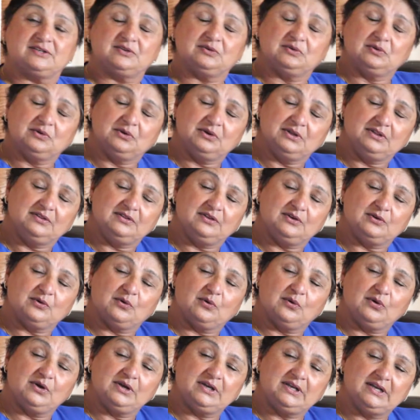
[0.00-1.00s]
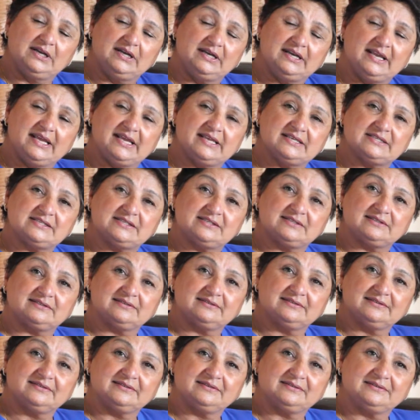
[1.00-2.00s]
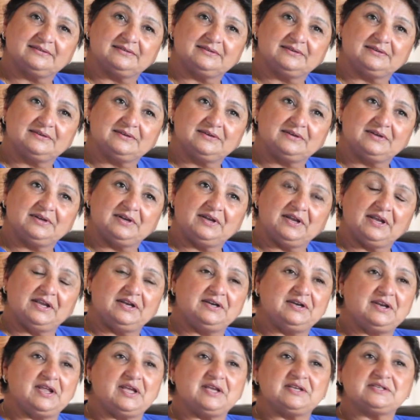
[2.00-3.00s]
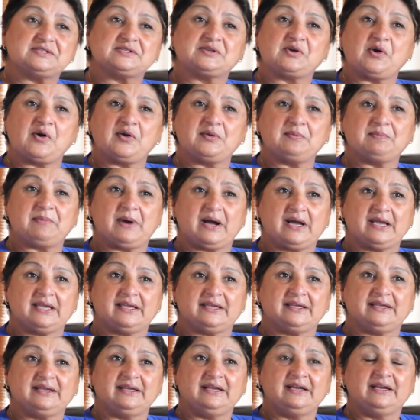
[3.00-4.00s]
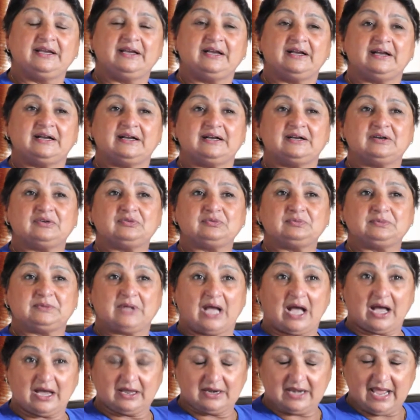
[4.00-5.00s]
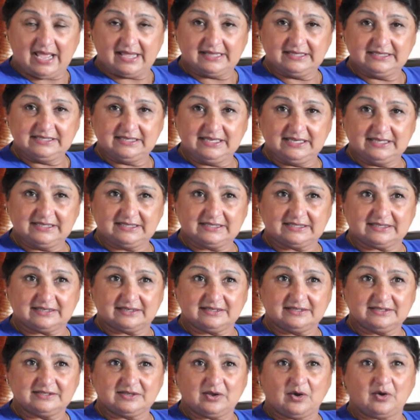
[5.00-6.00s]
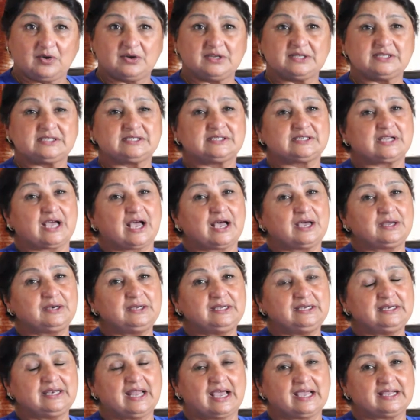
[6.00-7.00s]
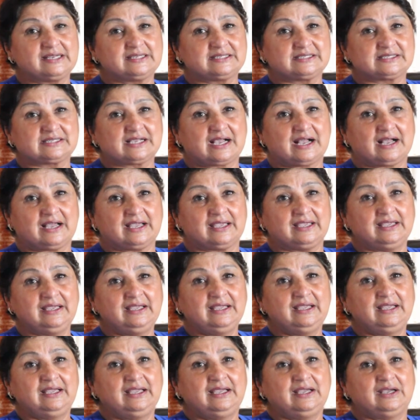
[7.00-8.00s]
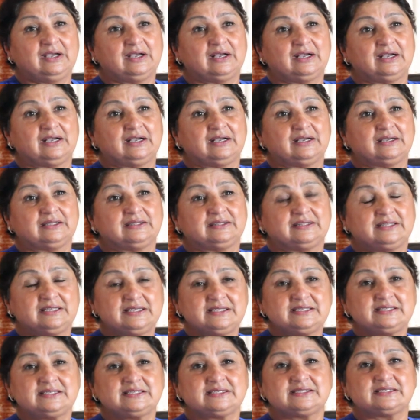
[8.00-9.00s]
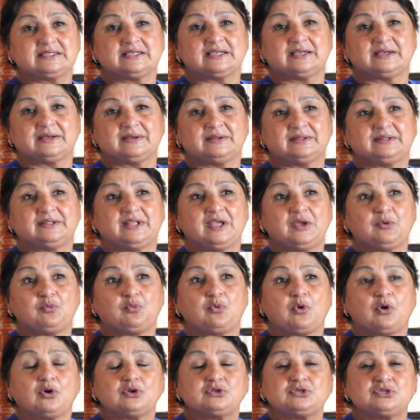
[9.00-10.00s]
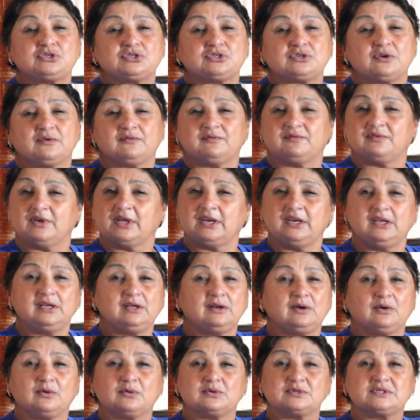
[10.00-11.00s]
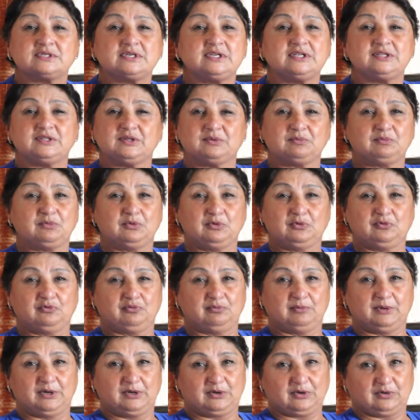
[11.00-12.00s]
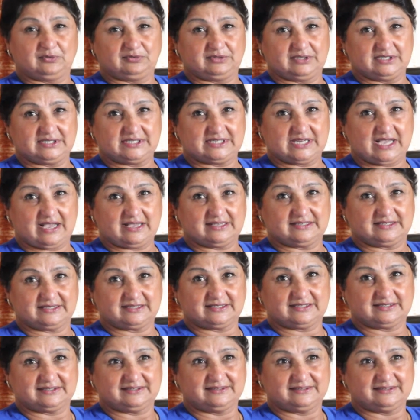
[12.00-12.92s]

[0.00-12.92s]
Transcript: You know, in the olden days, in days gone by, our ancestors on a starry night sky, they watched very closely the movement of the stars.